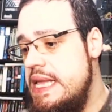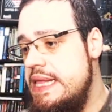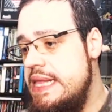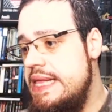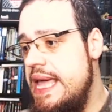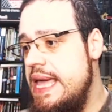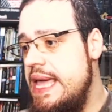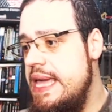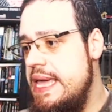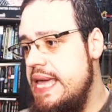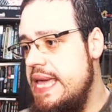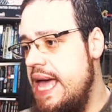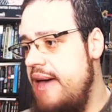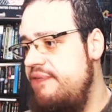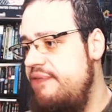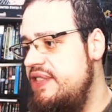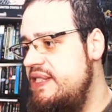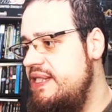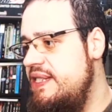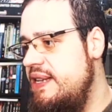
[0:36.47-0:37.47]
they
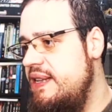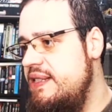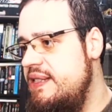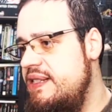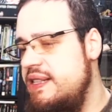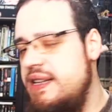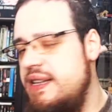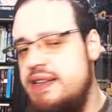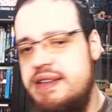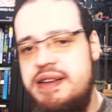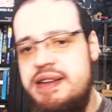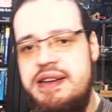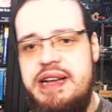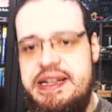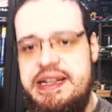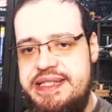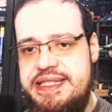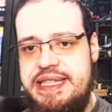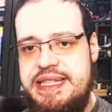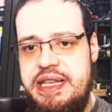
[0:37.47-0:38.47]
haven't learned a
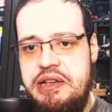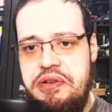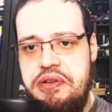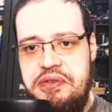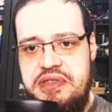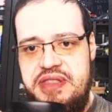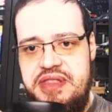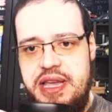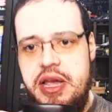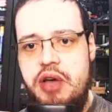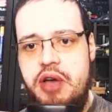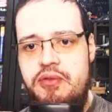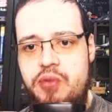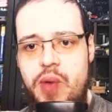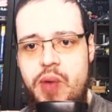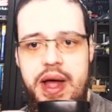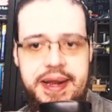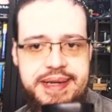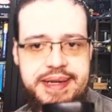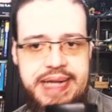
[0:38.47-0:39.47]
single thing of
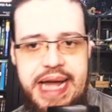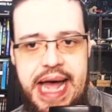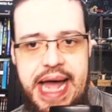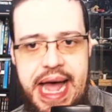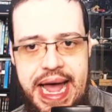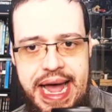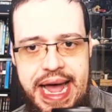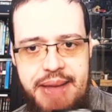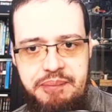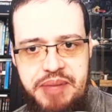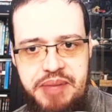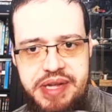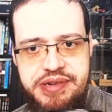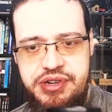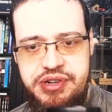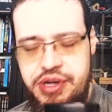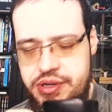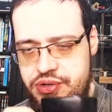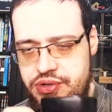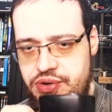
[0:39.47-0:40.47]
what
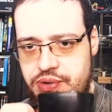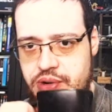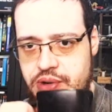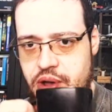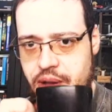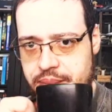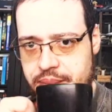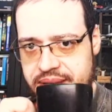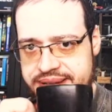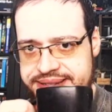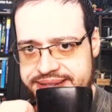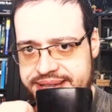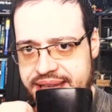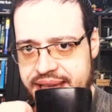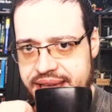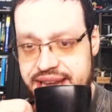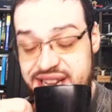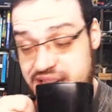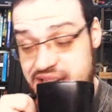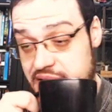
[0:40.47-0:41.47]
happened to
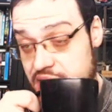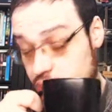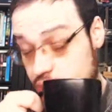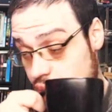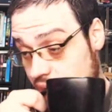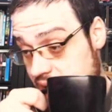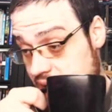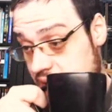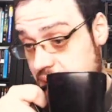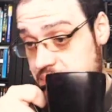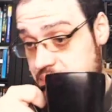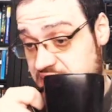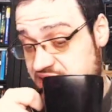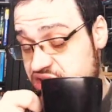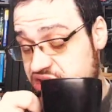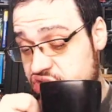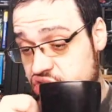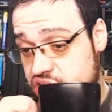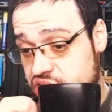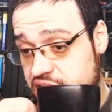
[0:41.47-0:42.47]
Comicsgate and what
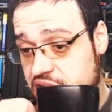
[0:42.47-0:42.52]
happened to the